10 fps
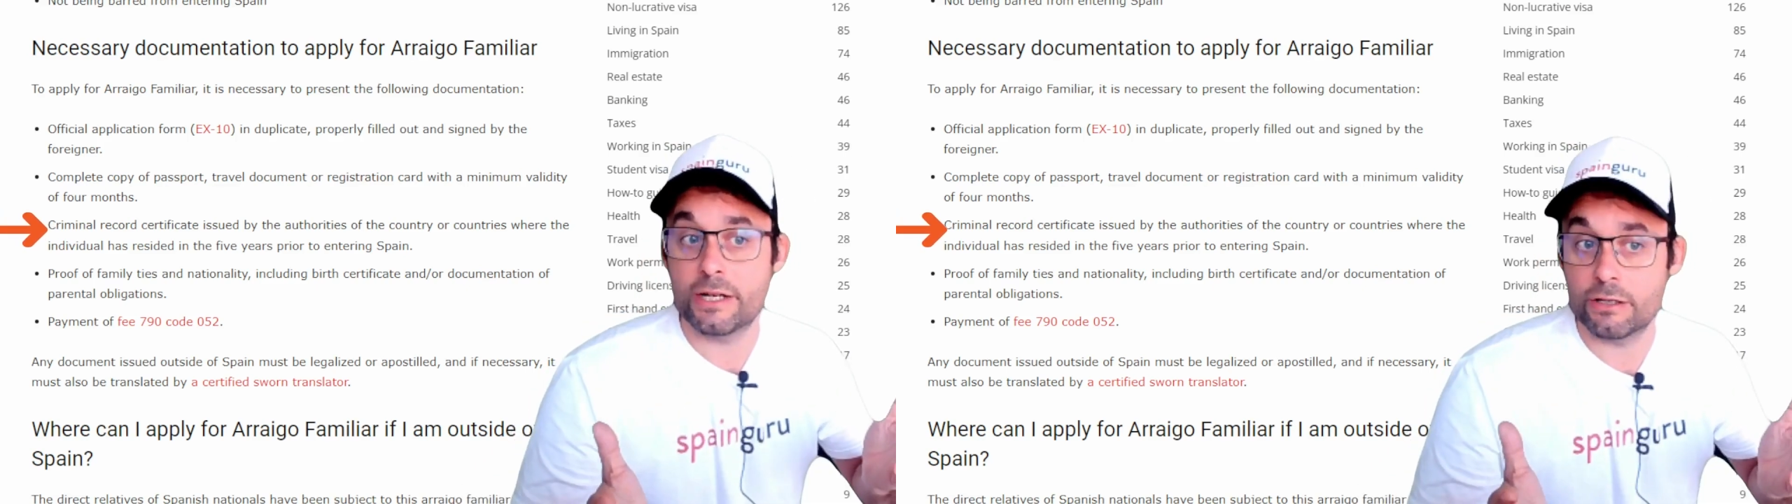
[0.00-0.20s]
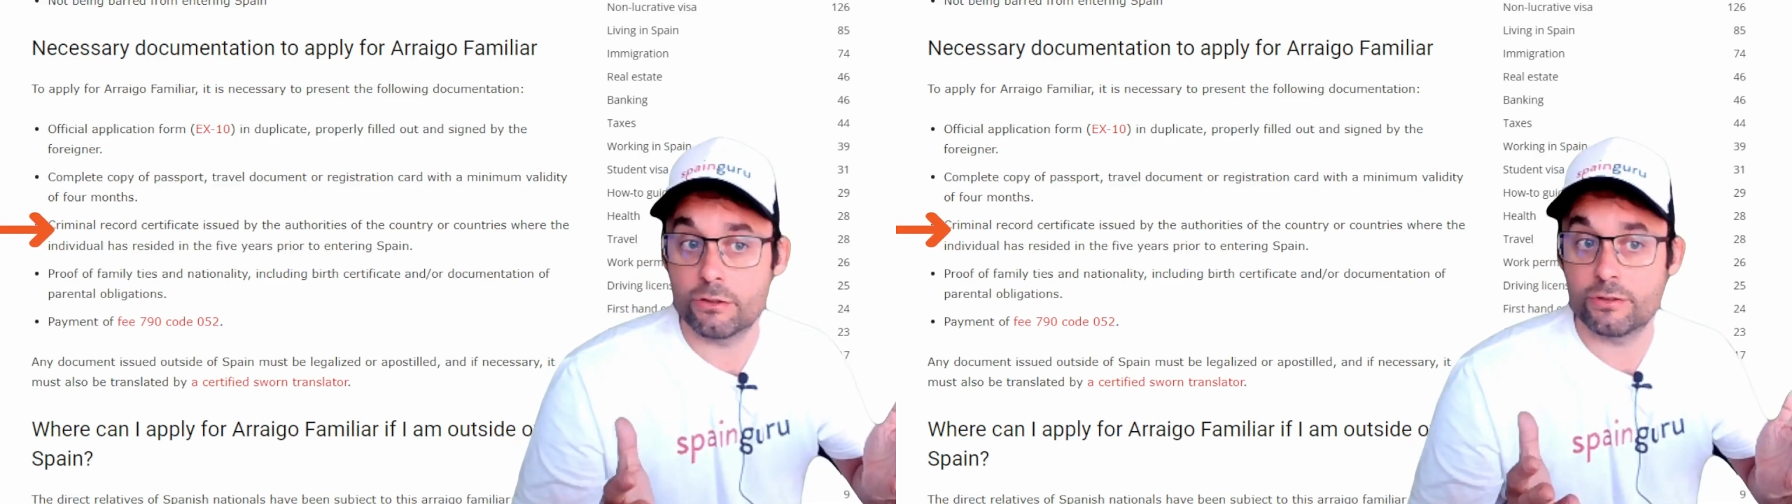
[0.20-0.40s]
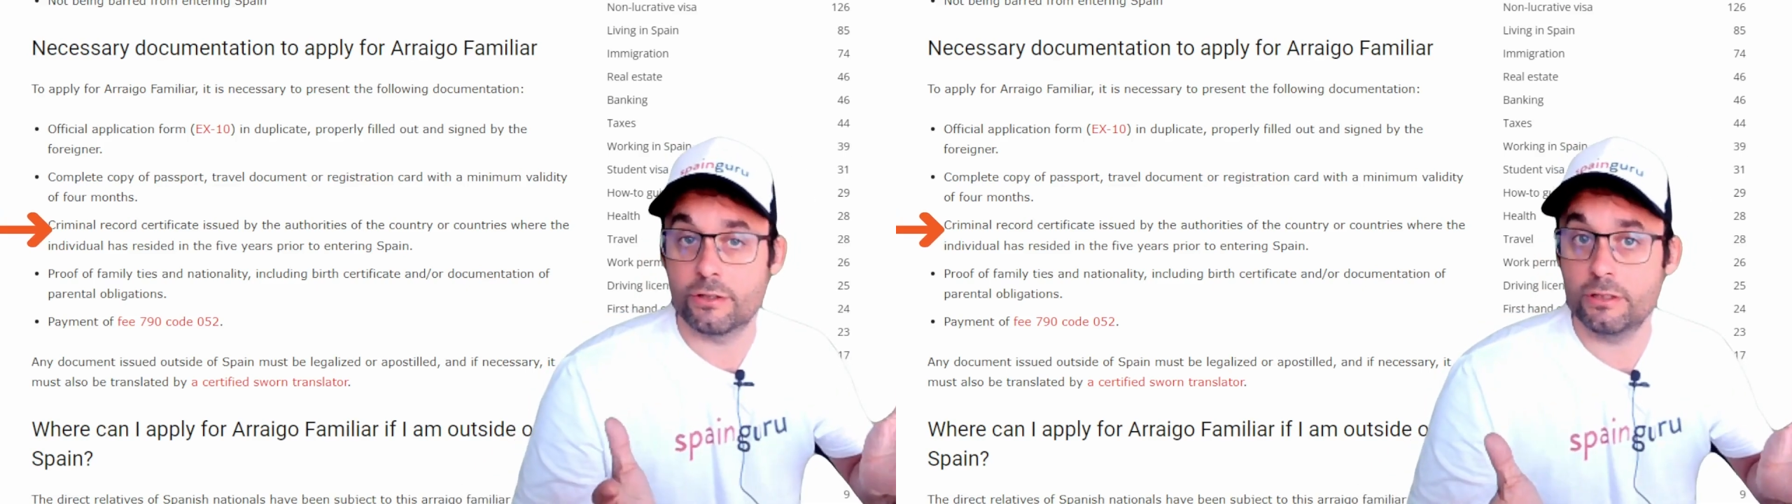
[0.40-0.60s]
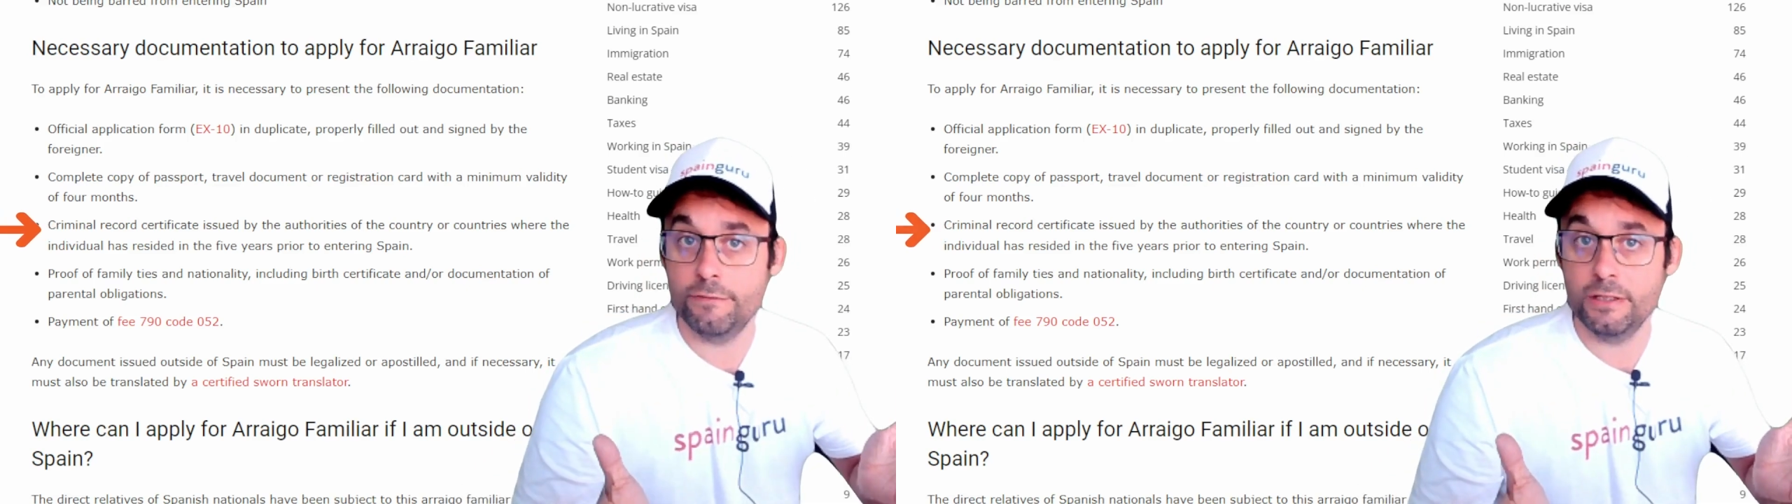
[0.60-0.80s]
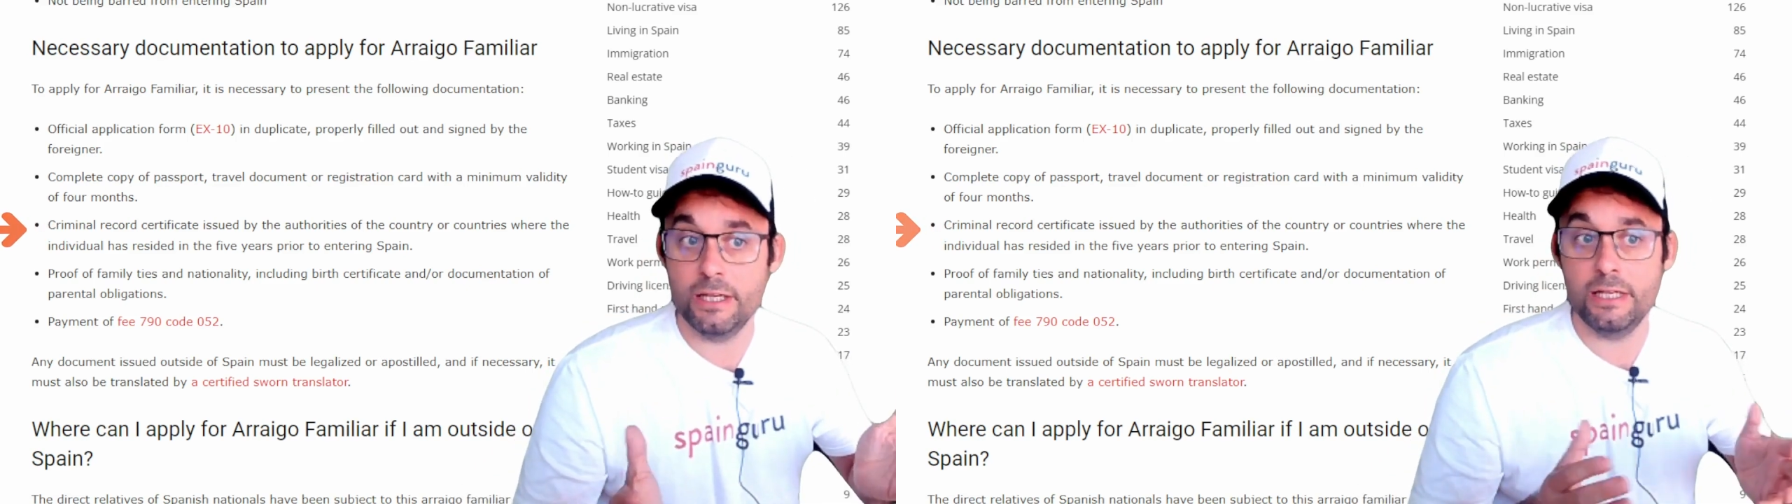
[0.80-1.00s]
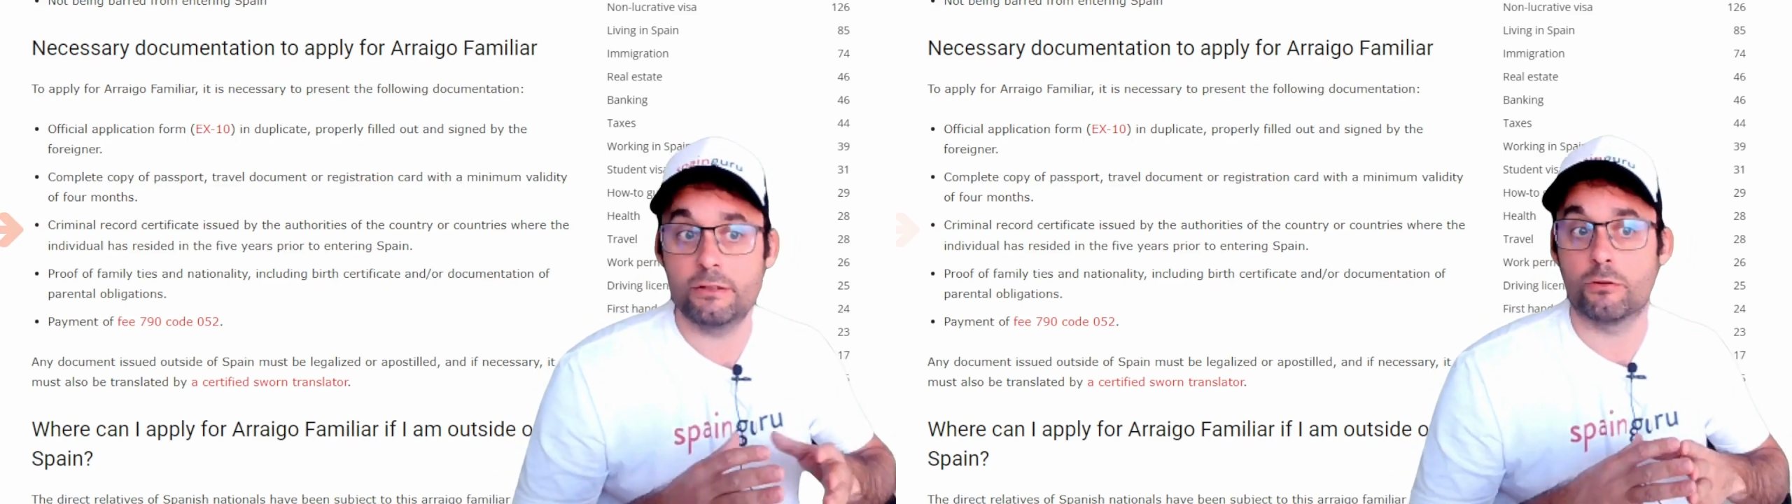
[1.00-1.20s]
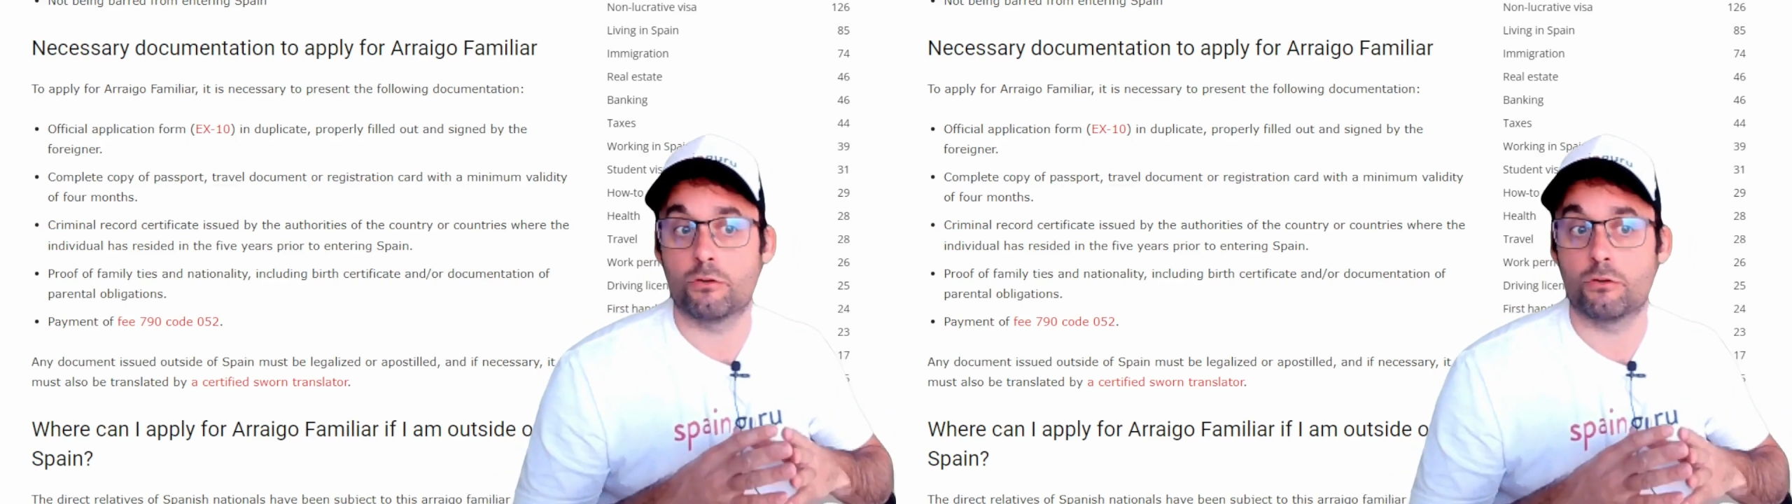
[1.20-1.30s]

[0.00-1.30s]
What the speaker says: record certificate